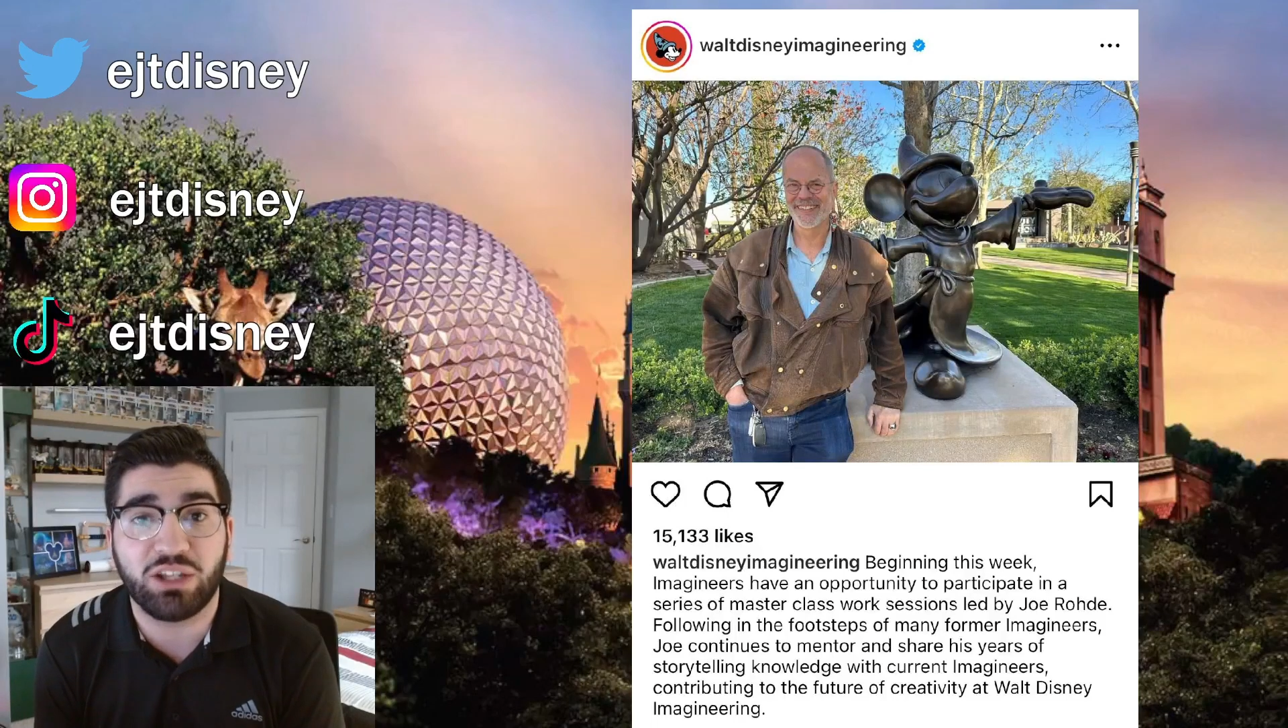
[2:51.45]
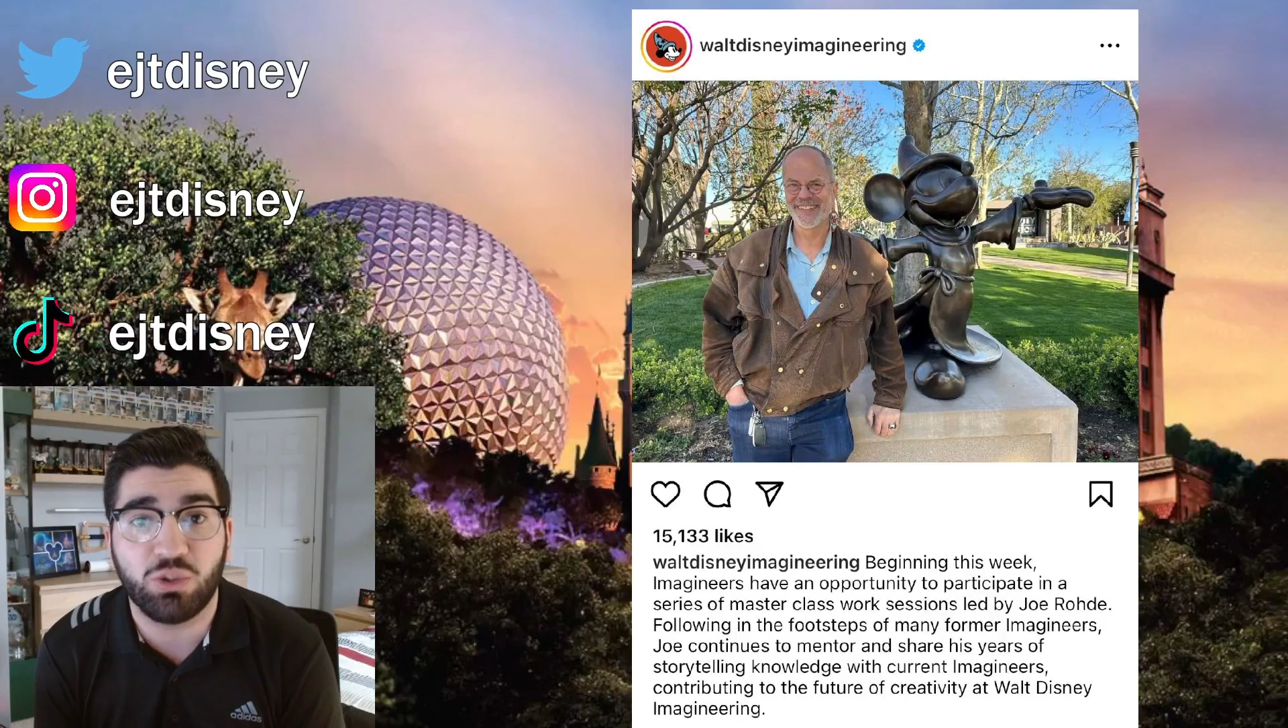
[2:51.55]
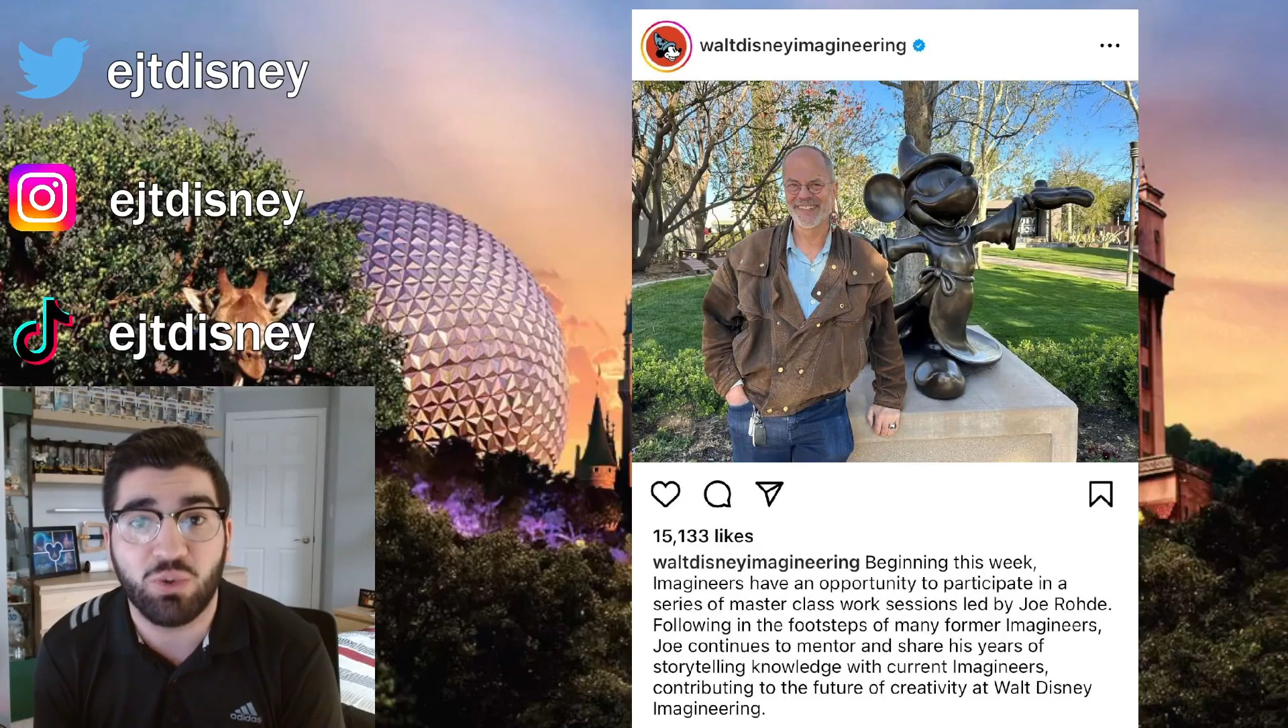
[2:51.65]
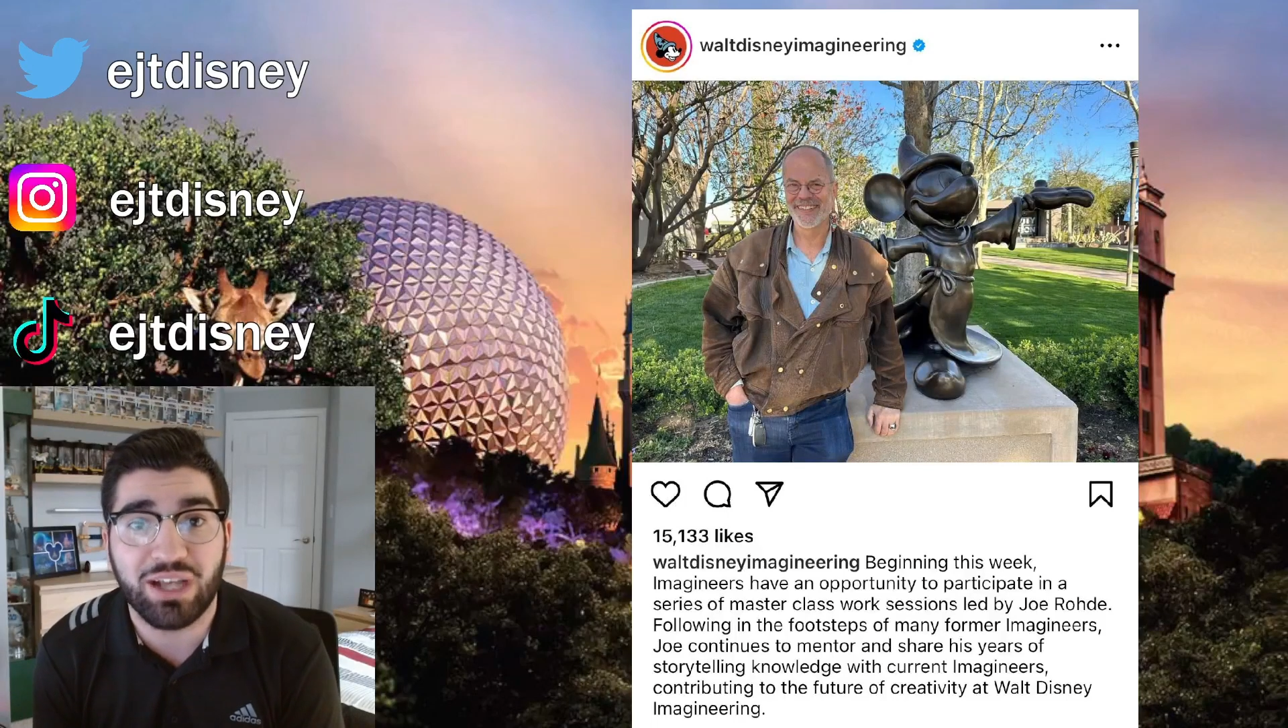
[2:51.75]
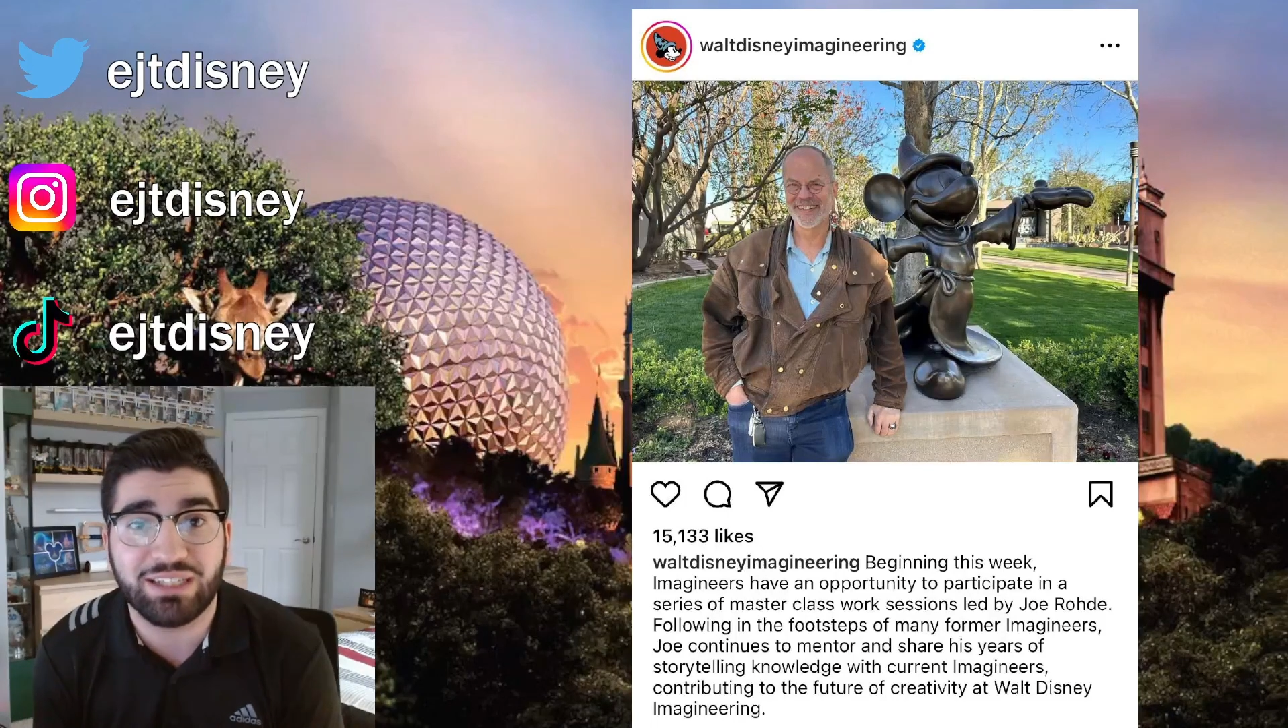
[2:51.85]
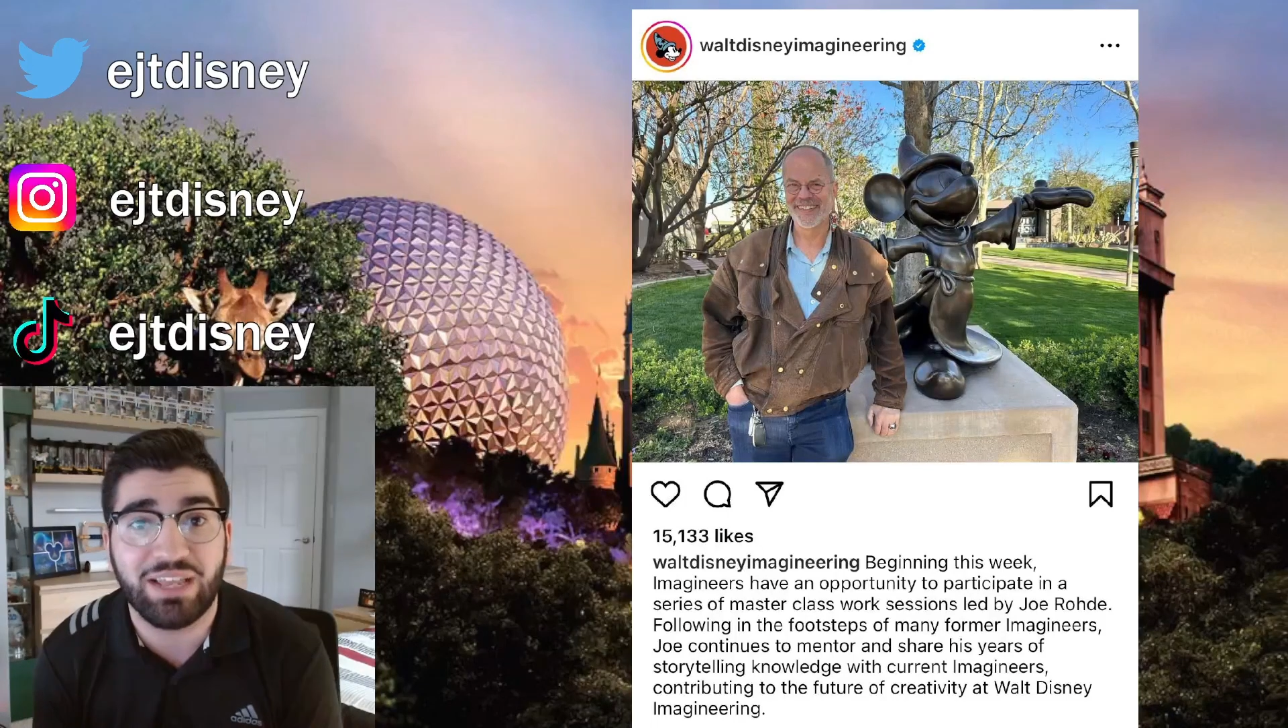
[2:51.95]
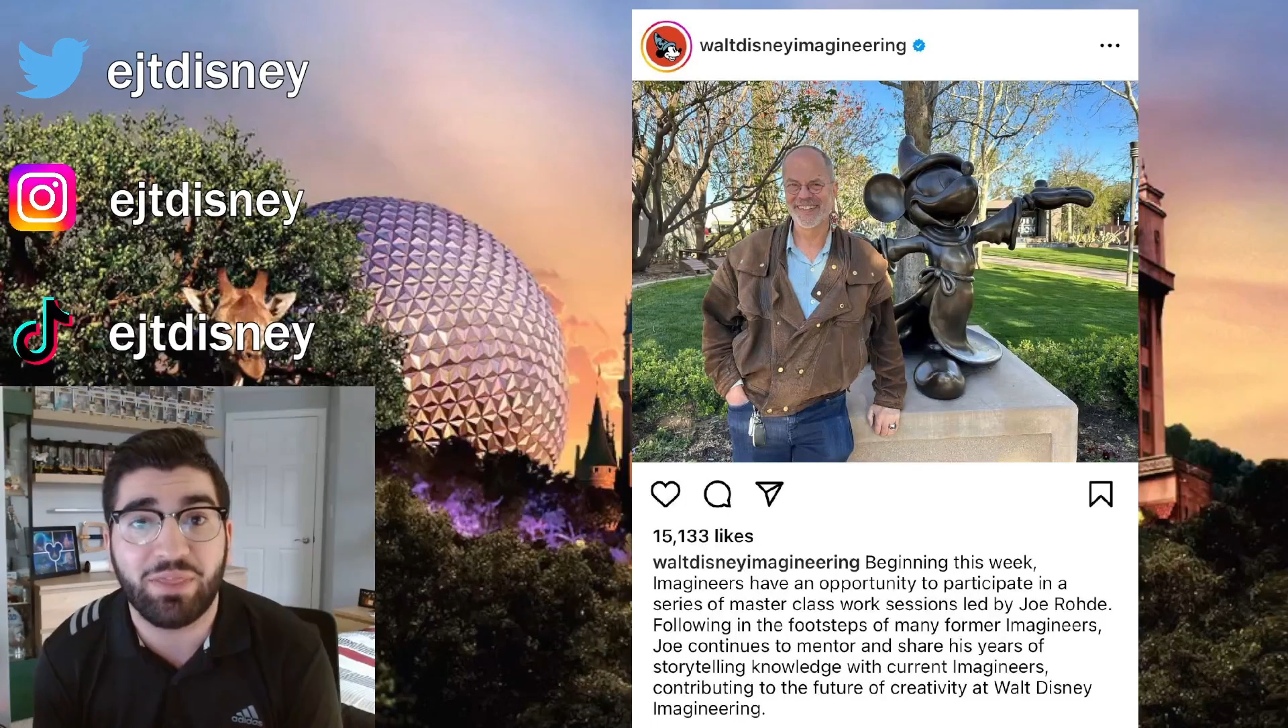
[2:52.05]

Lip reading: to us in